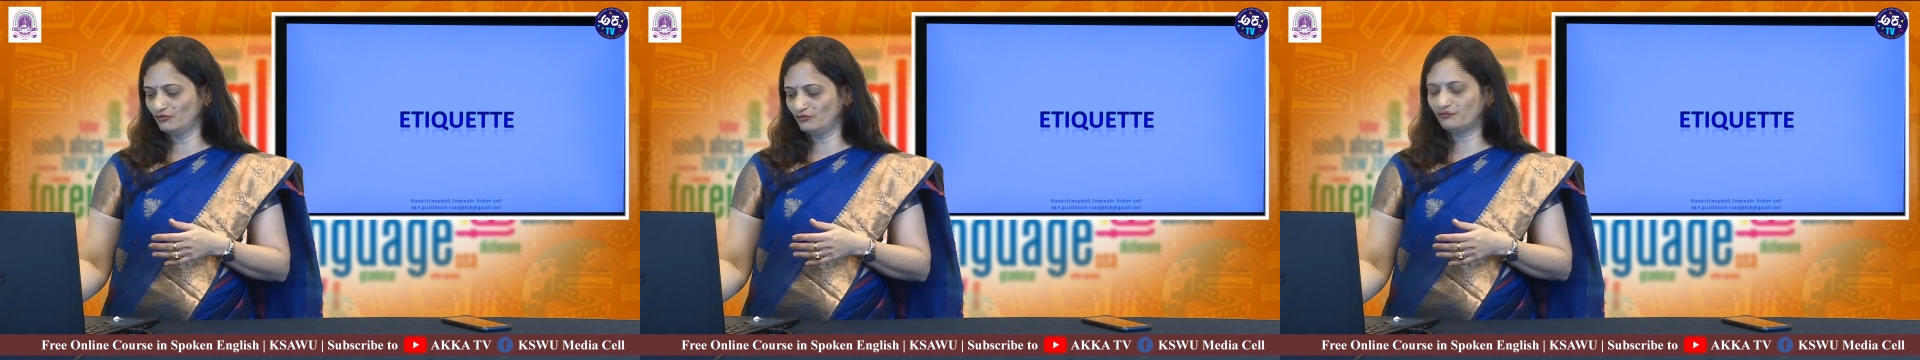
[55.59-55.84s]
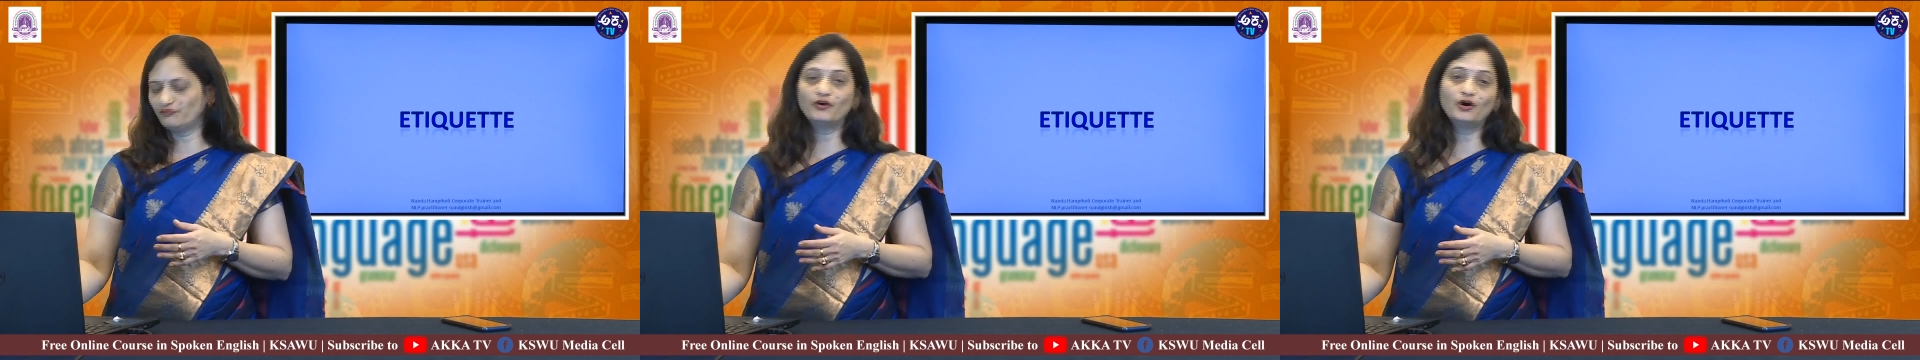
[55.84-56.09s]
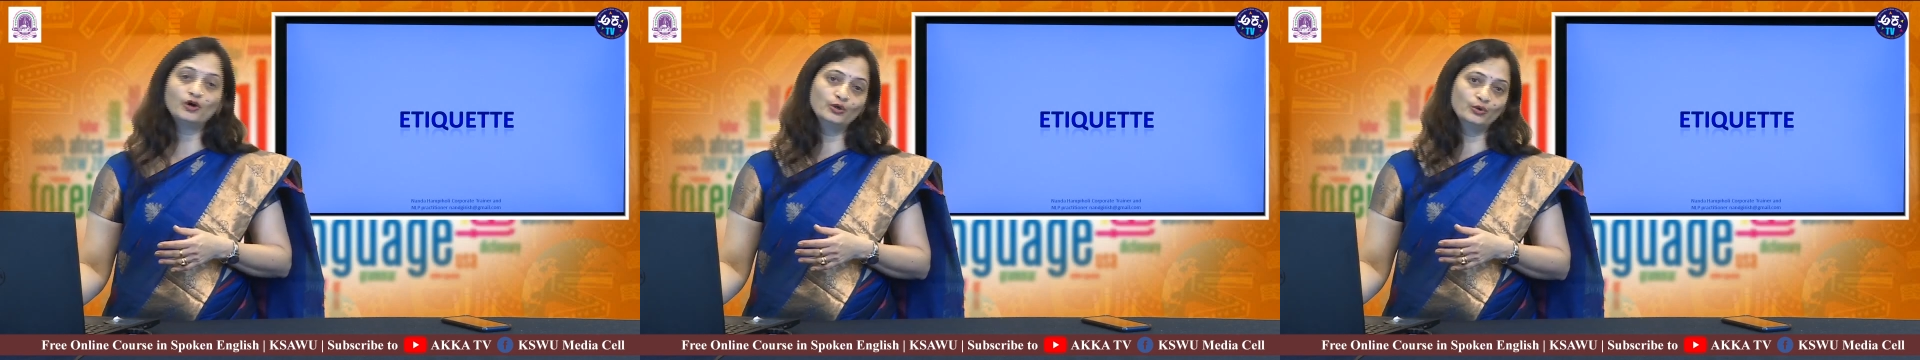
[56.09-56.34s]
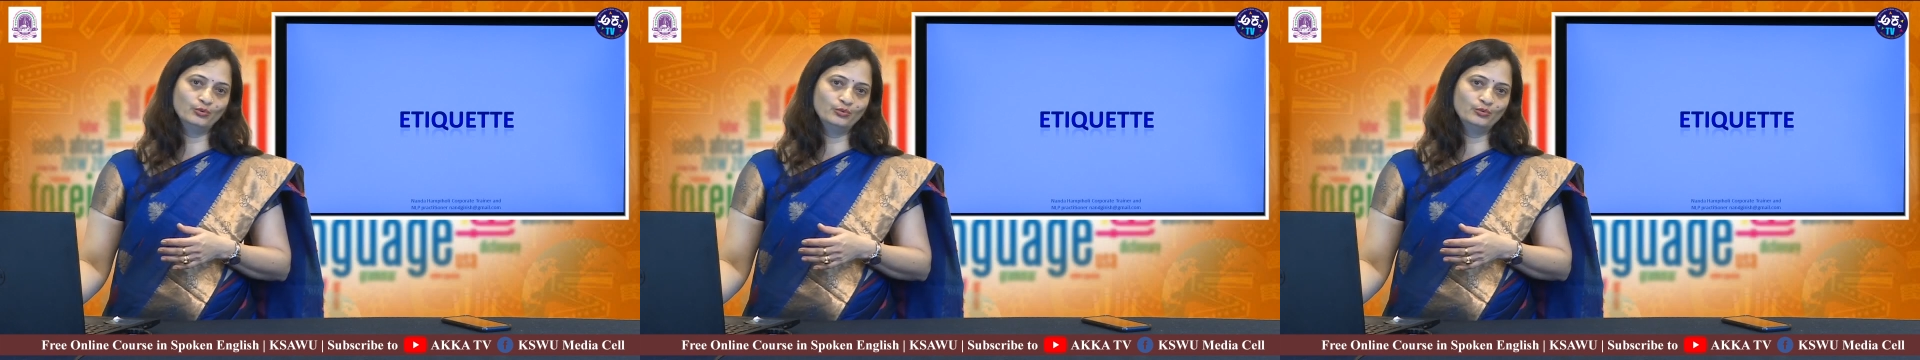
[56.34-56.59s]

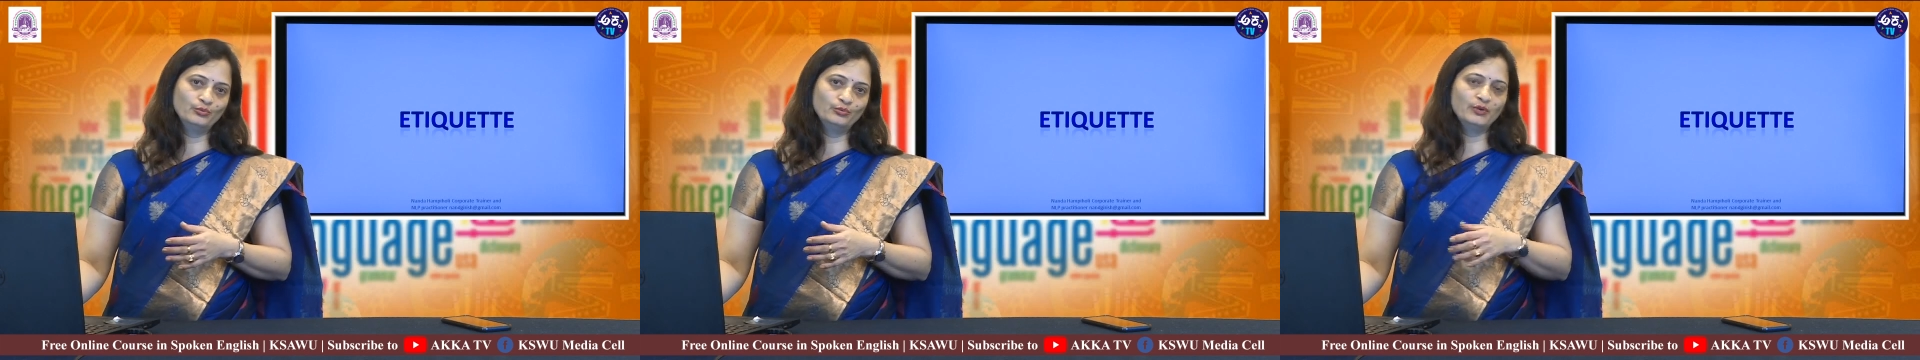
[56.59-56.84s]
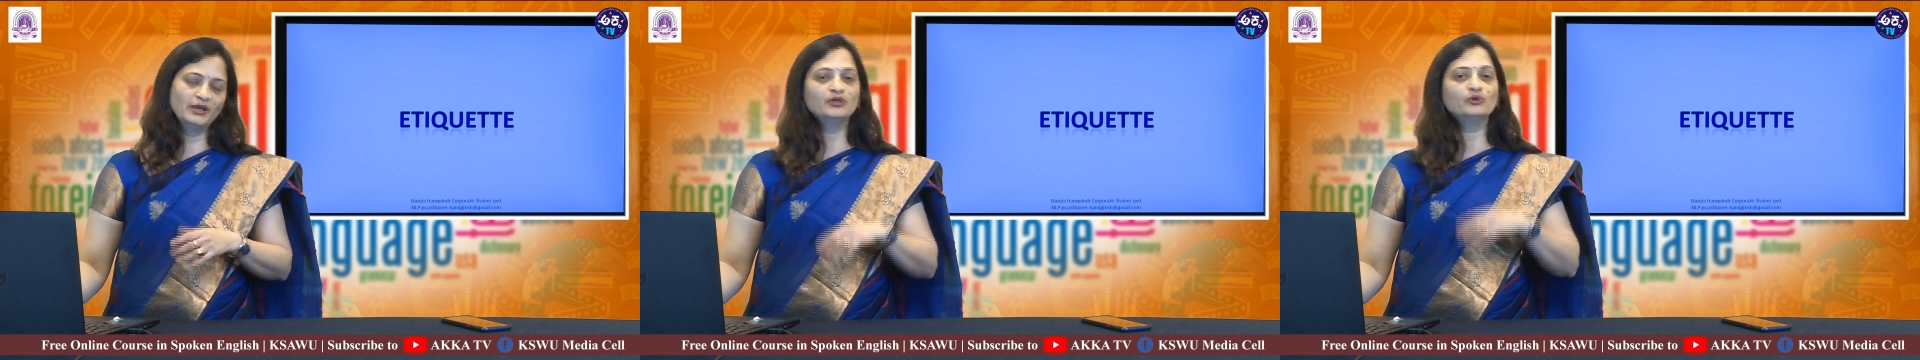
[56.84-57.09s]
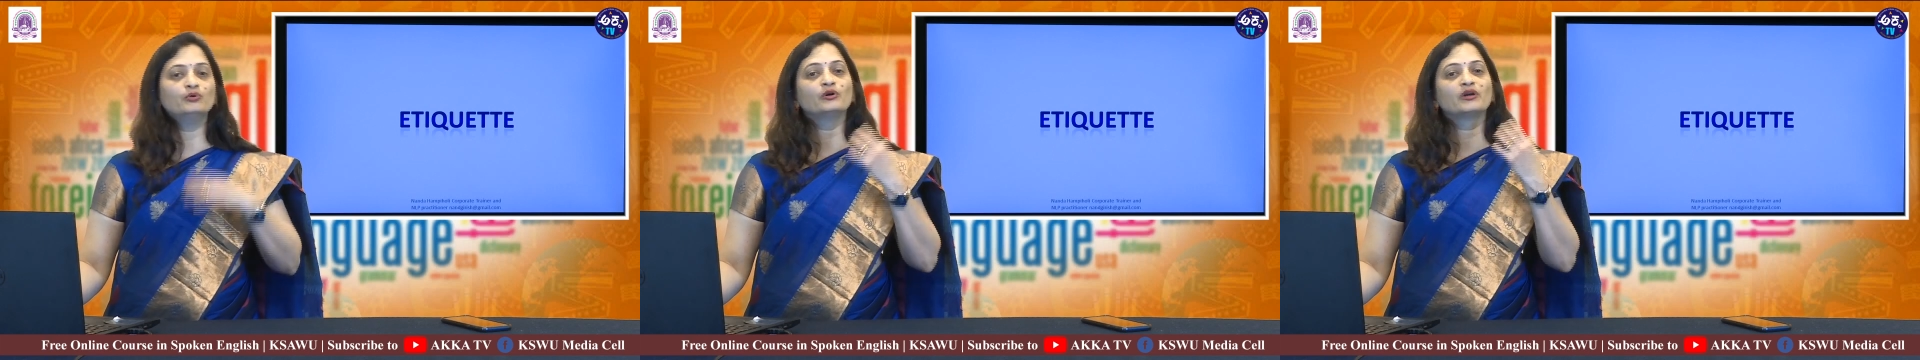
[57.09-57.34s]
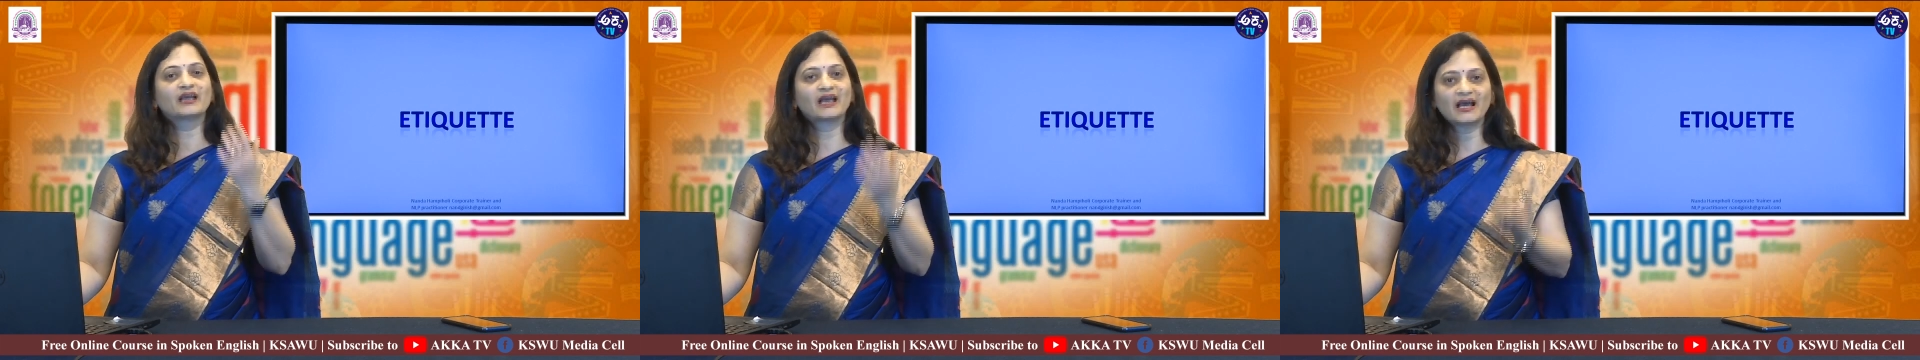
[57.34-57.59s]
follow when you
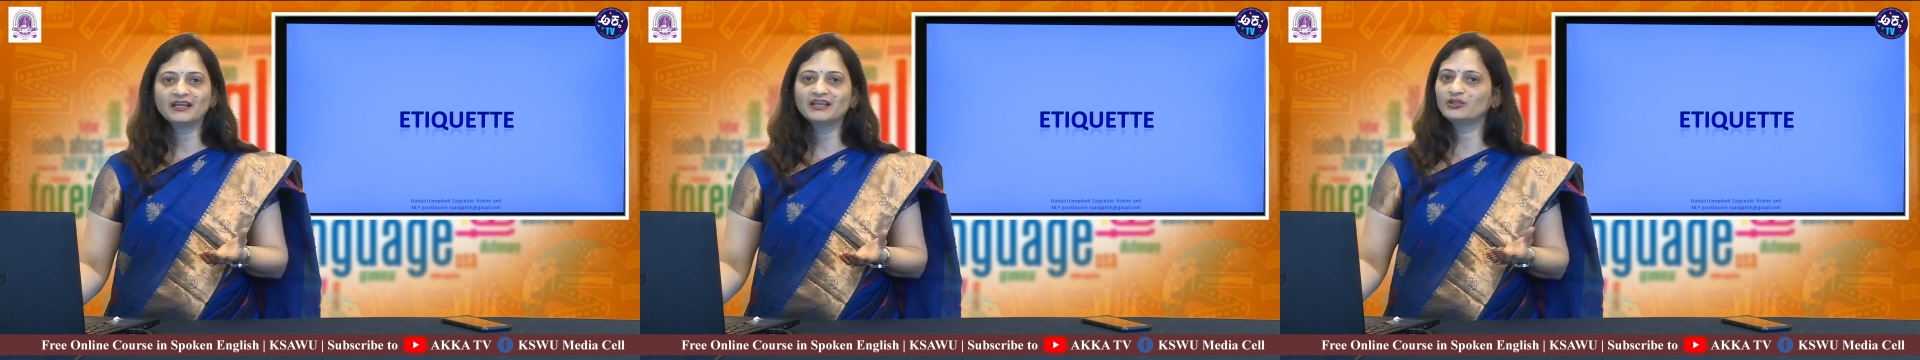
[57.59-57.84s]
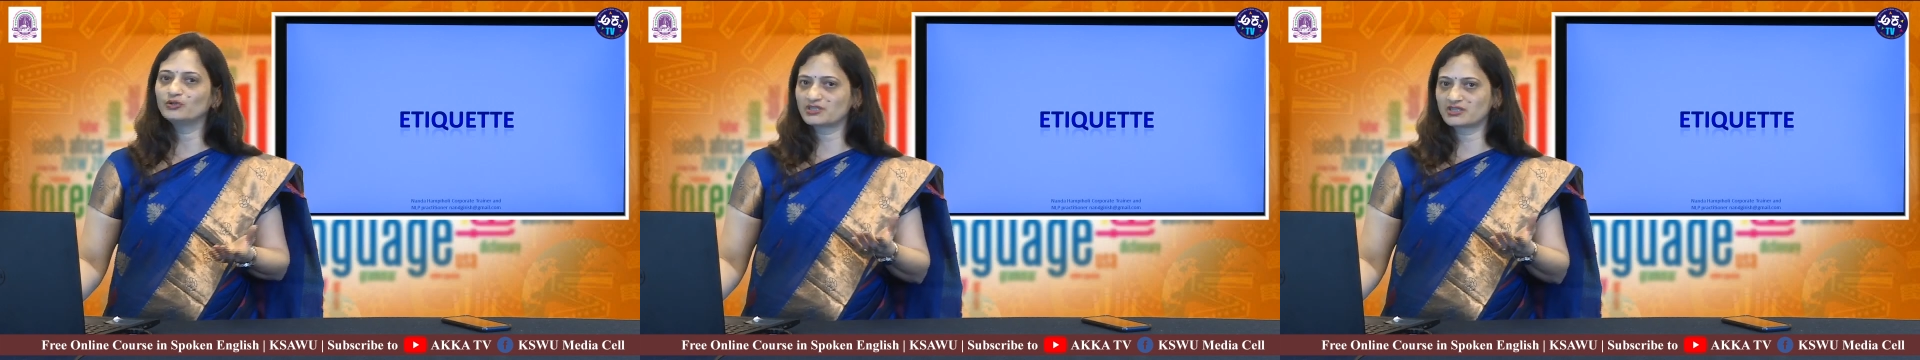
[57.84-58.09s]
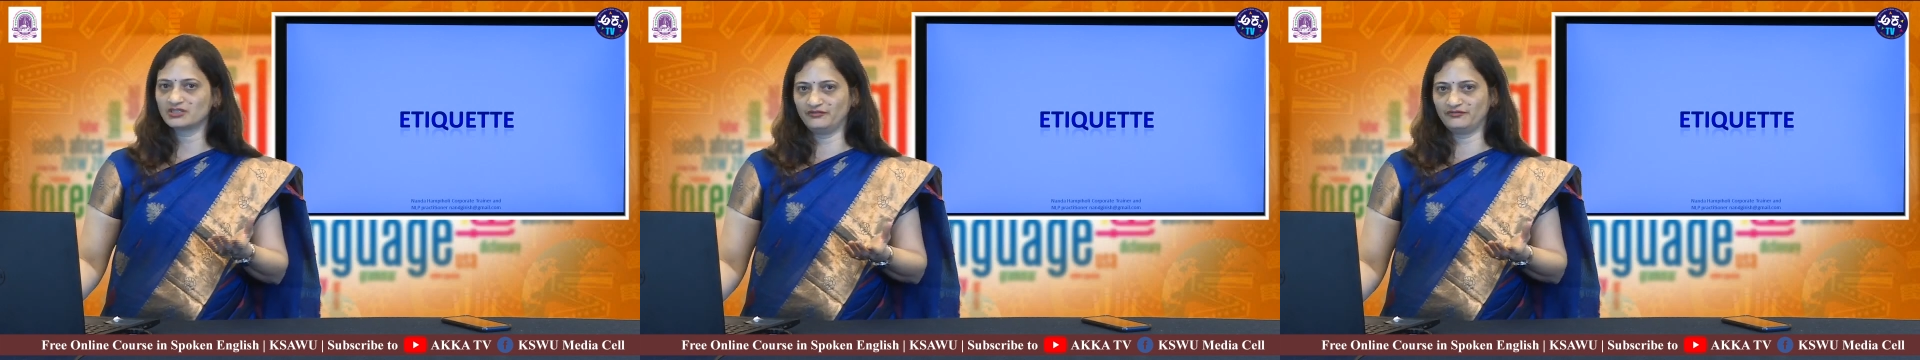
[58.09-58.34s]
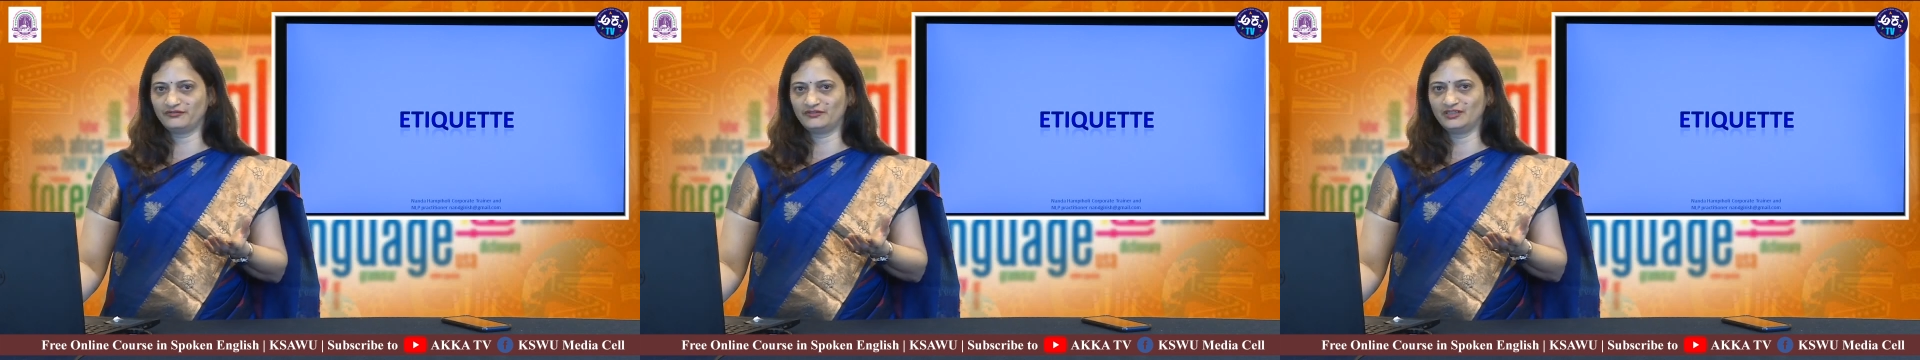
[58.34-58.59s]
carry
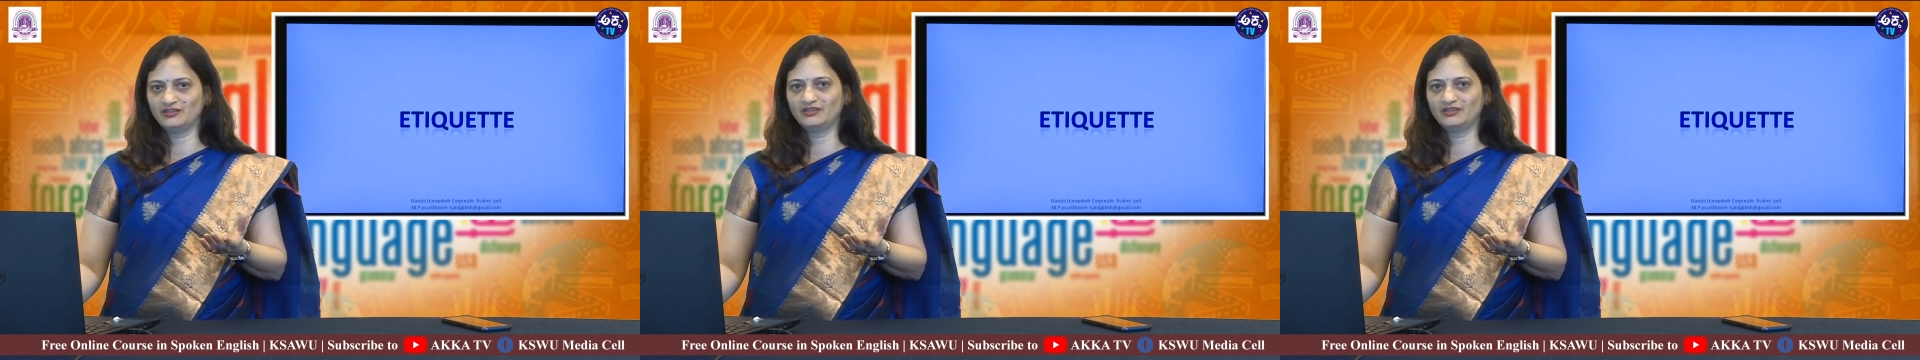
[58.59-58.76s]
yourself